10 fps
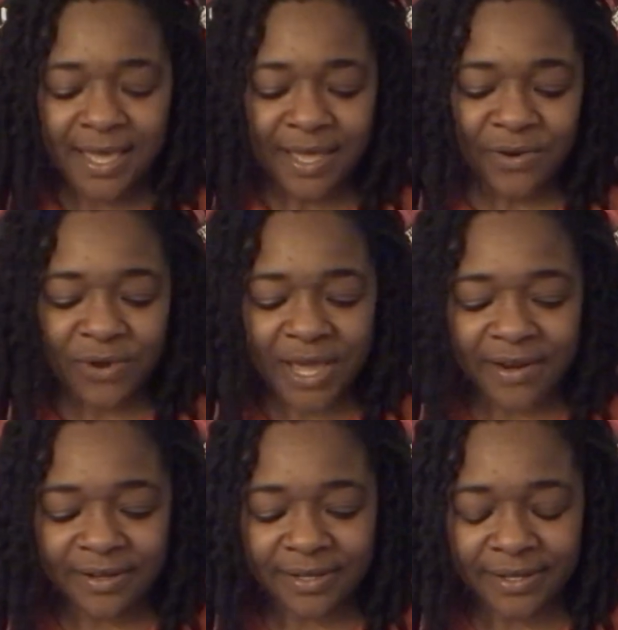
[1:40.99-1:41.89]
I don't know how
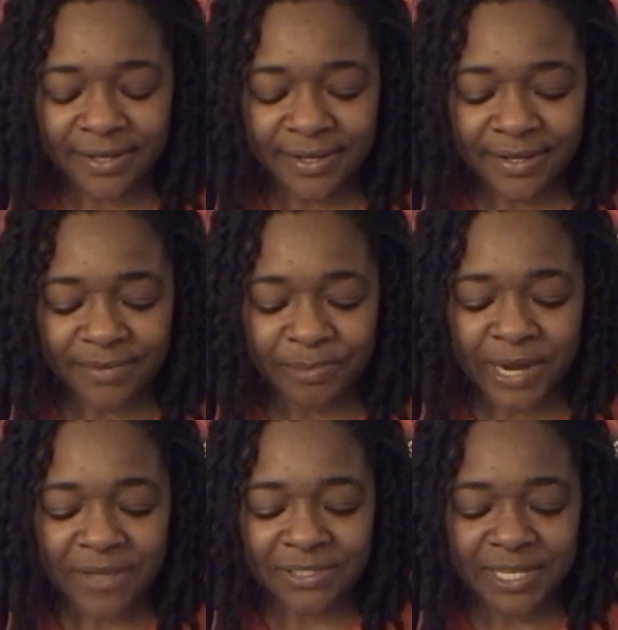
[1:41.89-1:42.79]
to
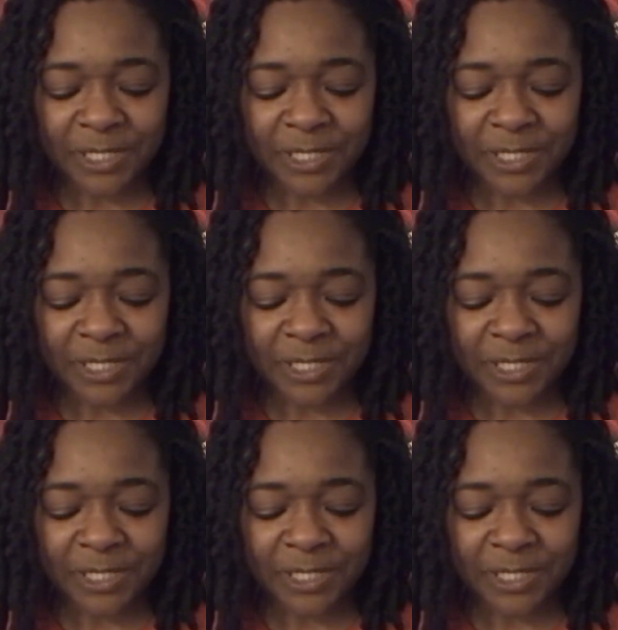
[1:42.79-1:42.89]
pronounce that.